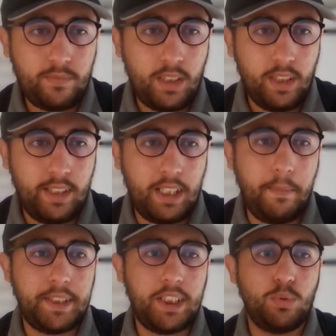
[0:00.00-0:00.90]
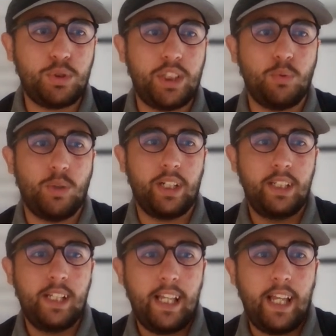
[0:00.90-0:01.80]
the message was this one:
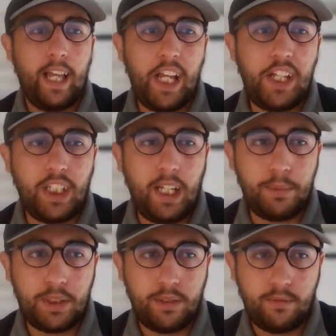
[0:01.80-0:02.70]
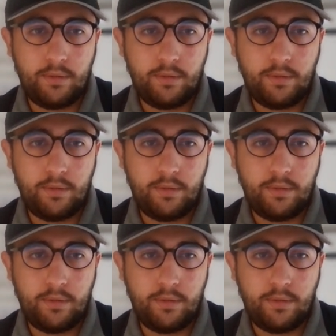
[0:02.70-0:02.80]
"Hey James,